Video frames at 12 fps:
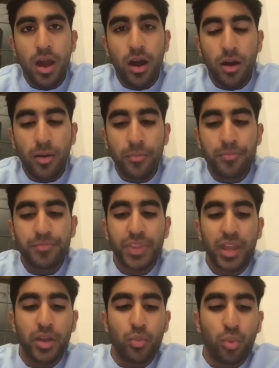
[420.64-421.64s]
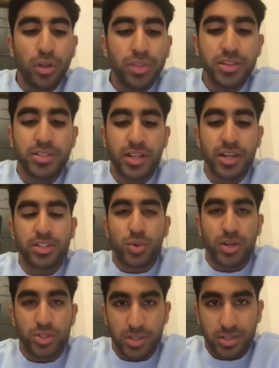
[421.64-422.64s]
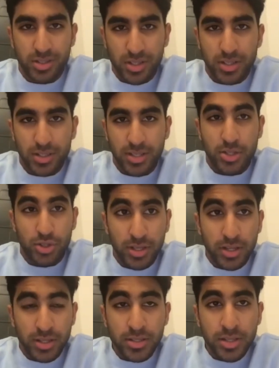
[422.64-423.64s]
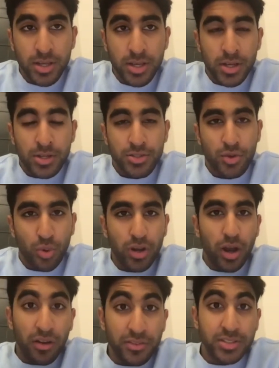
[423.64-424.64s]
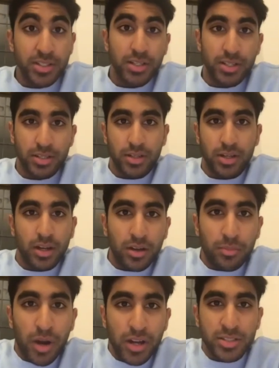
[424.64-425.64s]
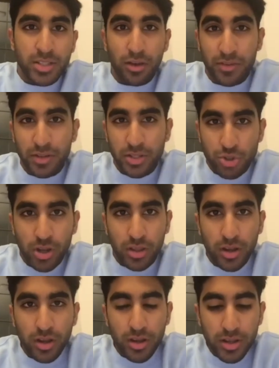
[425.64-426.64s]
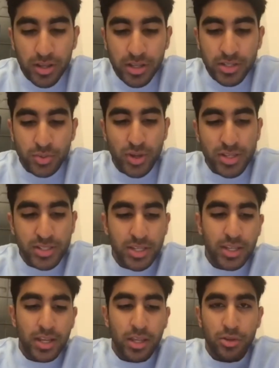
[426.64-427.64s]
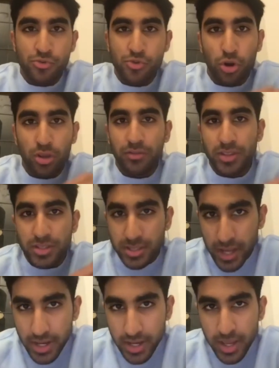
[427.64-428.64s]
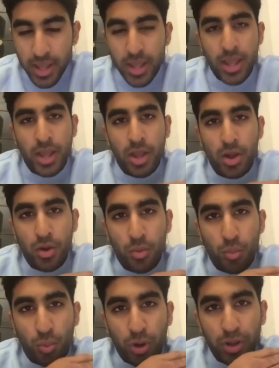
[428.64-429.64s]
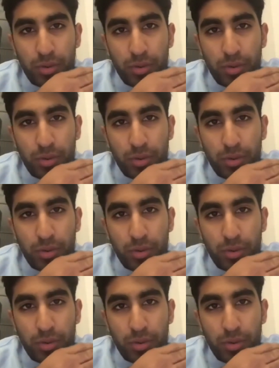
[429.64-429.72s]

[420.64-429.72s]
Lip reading: And what this next question essentially is, so what I've seen myself in Australia is we're seeing the role of the state. What